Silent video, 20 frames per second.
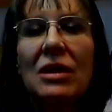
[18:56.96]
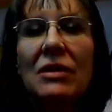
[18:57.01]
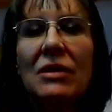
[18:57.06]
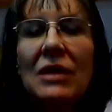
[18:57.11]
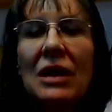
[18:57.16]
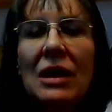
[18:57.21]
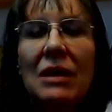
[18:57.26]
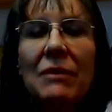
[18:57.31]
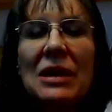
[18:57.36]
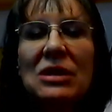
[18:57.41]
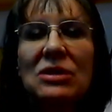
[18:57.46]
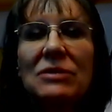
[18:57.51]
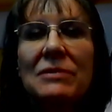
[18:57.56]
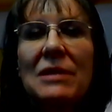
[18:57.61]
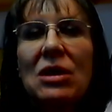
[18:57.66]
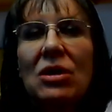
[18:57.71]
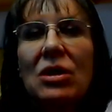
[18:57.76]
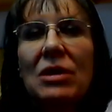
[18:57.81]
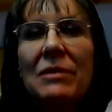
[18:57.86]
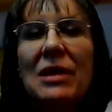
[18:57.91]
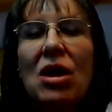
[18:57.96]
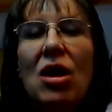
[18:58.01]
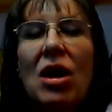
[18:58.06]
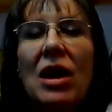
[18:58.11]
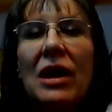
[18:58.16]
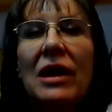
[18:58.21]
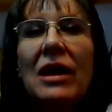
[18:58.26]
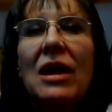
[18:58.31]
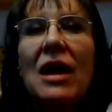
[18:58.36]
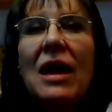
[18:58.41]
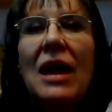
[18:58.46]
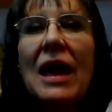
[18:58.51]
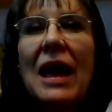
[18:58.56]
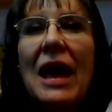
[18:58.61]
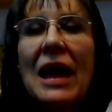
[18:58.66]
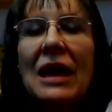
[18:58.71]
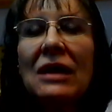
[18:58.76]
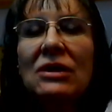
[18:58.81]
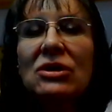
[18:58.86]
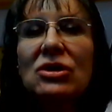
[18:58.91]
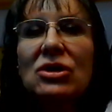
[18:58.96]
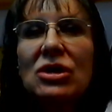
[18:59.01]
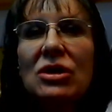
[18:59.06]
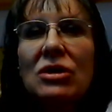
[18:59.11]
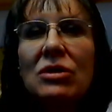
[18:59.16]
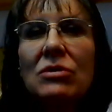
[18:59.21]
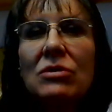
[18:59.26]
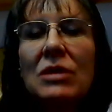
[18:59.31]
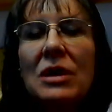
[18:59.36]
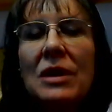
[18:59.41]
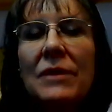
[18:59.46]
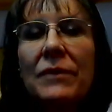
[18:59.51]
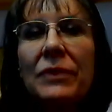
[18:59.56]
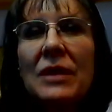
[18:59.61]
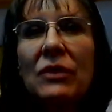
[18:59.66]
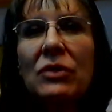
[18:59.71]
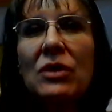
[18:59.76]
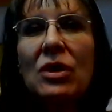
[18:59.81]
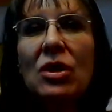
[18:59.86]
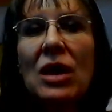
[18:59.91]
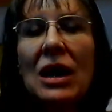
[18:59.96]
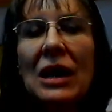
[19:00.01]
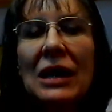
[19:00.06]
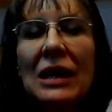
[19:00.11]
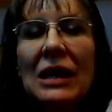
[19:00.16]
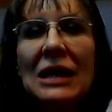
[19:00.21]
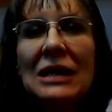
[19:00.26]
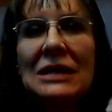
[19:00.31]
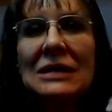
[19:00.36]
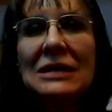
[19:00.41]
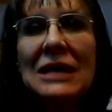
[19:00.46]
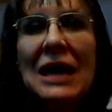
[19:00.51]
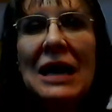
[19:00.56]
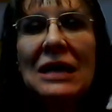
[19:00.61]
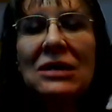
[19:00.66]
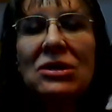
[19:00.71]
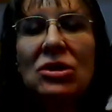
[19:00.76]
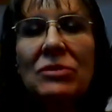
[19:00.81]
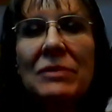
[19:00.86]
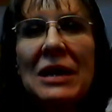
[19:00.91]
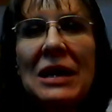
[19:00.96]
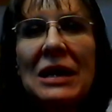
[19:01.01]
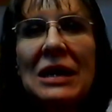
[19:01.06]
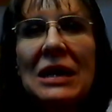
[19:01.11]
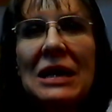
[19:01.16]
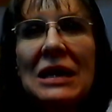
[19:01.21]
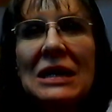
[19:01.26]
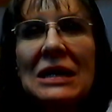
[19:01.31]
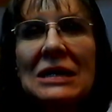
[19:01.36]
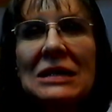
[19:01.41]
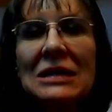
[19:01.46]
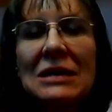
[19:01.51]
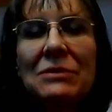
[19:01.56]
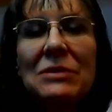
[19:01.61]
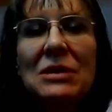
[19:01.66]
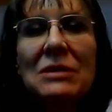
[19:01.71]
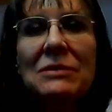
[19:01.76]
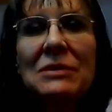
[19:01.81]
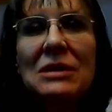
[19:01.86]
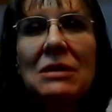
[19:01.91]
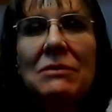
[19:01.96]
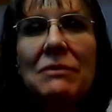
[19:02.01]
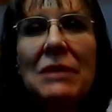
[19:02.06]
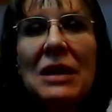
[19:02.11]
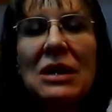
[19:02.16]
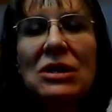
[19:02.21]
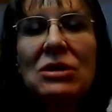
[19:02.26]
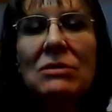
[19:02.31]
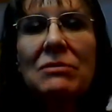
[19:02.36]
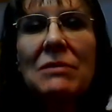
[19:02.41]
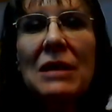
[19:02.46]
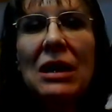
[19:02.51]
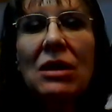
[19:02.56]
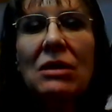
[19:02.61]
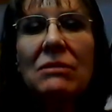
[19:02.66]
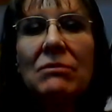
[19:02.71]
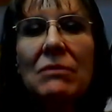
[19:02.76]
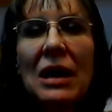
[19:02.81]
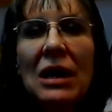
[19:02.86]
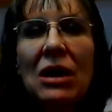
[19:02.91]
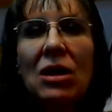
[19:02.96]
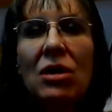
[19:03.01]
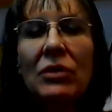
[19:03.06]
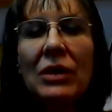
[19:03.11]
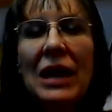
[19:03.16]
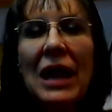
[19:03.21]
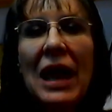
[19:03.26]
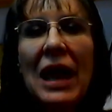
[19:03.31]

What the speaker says: that a patient may already be on, and two, that they're not going to exacerbate any symptoms that a patient might already